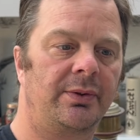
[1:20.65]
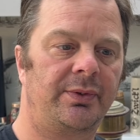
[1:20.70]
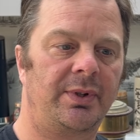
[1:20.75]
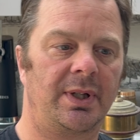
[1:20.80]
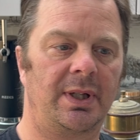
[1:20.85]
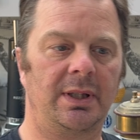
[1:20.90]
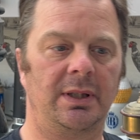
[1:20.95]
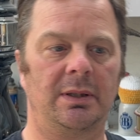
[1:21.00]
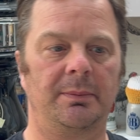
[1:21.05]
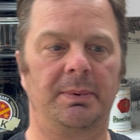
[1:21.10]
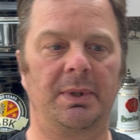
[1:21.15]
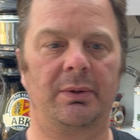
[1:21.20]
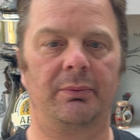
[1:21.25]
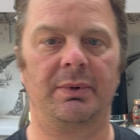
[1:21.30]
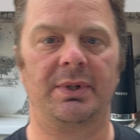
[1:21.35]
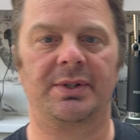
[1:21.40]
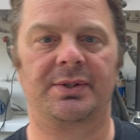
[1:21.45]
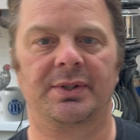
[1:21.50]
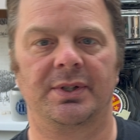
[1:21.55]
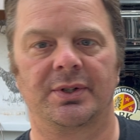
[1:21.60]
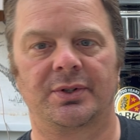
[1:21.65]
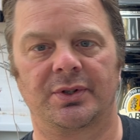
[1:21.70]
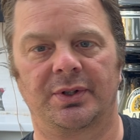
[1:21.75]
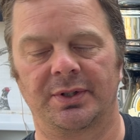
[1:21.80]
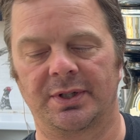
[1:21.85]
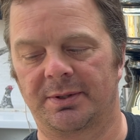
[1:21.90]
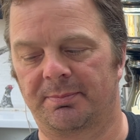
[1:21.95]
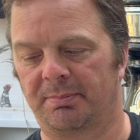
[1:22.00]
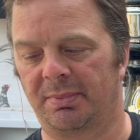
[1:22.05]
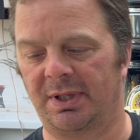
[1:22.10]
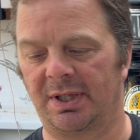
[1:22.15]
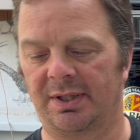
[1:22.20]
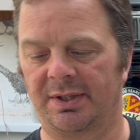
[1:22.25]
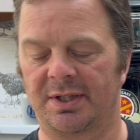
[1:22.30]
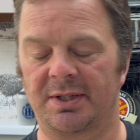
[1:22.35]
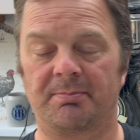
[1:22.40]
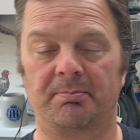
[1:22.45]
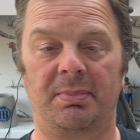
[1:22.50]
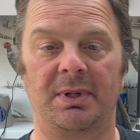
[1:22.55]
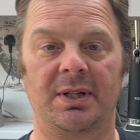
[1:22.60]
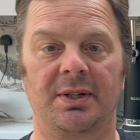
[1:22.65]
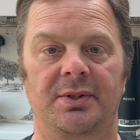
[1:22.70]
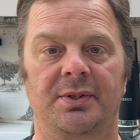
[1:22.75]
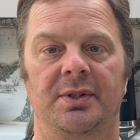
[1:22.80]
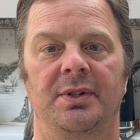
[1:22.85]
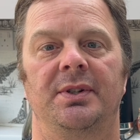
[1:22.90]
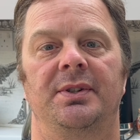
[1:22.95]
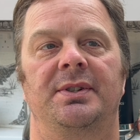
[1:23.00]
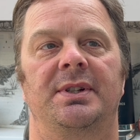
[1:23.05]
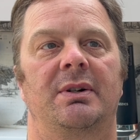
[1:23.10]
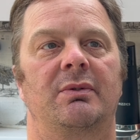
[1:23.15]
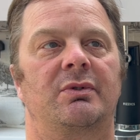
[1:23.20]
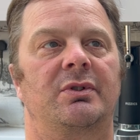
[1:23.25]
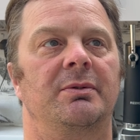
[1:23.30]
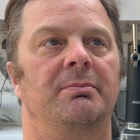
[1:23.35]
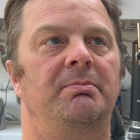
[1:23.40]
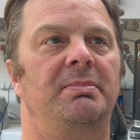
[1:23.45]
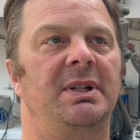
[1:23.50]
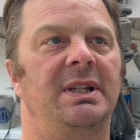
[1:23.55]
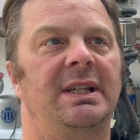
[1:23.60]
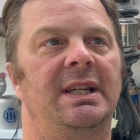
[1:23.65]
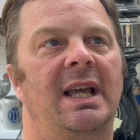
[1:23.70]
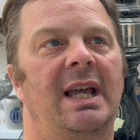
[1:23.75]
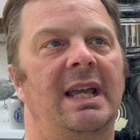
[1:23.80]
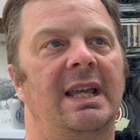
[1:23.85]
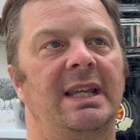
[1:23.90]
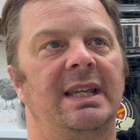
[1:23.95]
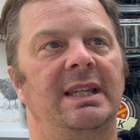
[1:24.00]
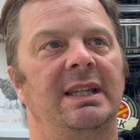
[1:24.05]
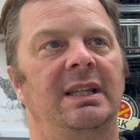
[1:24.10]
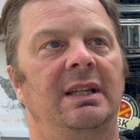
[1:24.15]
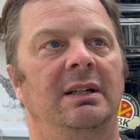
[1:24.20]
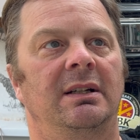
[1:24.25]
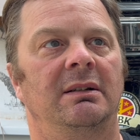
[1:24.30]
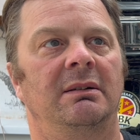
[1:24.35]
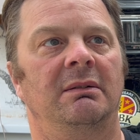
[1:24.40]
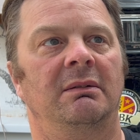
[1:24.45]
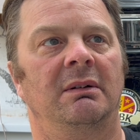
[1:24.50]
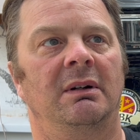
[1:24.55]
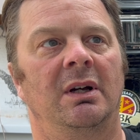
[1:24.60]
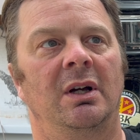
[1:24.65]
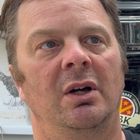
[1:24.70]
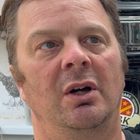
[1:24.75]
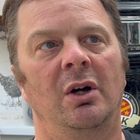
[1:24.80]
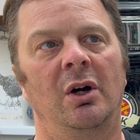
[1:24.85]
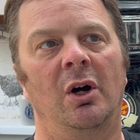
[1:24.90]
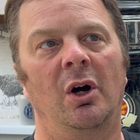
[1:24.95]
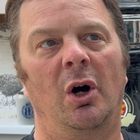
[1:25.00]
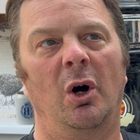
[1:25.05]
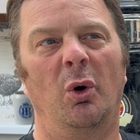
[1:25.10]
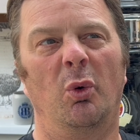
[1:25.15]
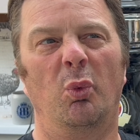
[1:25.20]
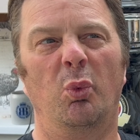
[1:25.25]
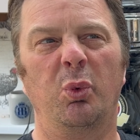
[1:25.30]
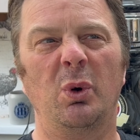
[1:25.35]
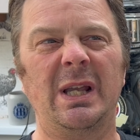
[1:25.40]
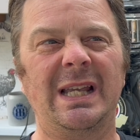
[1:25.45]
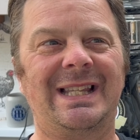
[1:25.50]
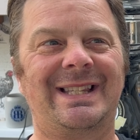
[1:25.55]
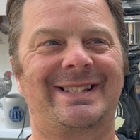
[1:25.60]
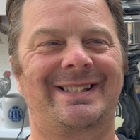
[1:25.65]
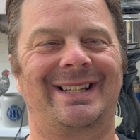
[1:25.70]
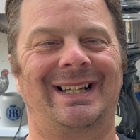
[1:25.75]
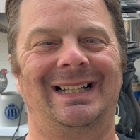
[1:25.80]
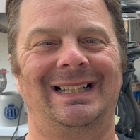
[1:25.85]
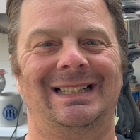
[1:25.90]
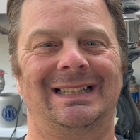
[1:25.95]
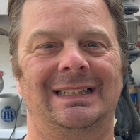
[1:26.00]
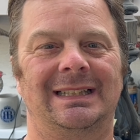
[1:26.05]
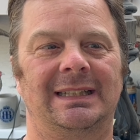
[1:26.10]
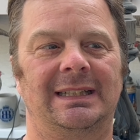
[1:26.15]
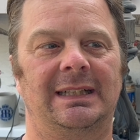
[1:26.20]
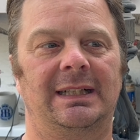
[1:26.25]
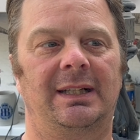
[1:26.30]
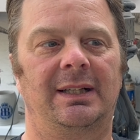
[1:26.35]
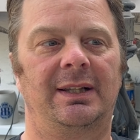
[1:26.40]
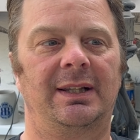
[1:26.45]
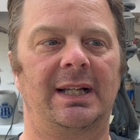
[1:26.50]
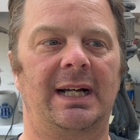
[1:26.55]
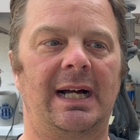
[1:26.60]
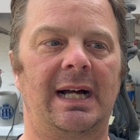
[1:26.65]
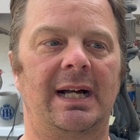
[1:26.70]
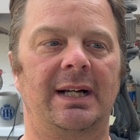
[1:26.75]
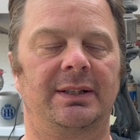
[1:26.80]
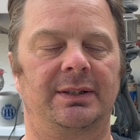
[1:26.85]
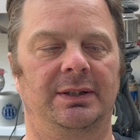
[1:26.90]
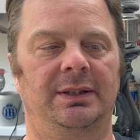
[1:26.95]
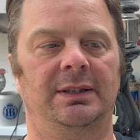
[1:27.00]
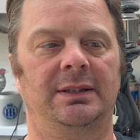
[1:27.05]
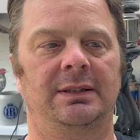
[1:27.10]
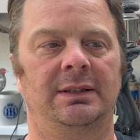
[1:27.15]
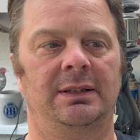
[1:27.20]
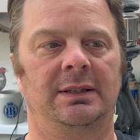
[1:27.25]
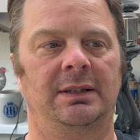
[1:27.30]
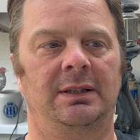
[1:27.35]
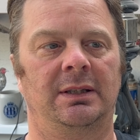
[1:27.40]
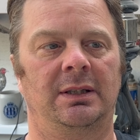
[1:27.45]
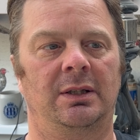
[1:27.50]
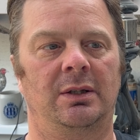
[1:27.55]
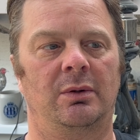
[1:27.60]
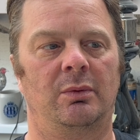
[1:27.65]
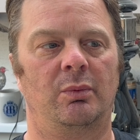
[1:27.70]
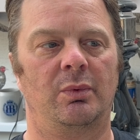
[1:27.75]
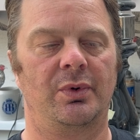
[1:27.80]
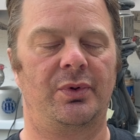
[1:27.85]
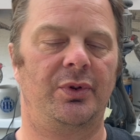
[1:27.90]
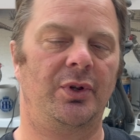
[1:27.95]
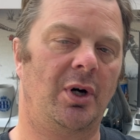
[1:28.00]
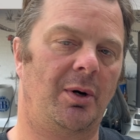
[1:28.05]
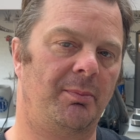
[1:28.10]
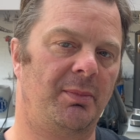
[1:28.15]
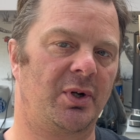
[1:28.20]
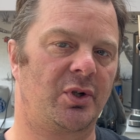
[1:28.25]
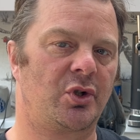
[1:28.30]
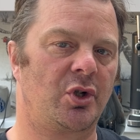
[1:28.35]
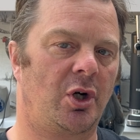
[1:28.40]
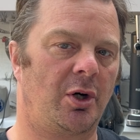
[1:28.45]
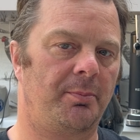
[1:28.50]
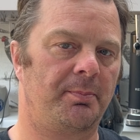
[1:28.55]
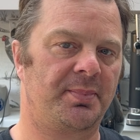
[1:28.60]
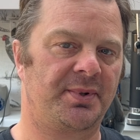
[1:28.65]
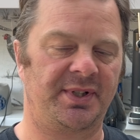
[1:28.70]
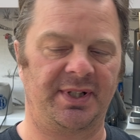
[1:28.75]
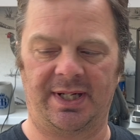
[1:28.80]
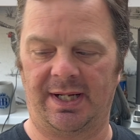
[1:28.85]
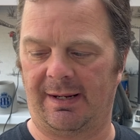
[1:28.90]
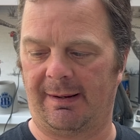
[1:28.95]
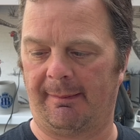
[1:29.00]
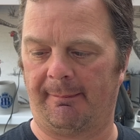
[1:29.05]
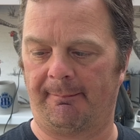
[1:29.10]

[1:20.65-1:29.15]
done a little bit of research on this beer. This beer turns out to be a a wheat lager with not much hops in it.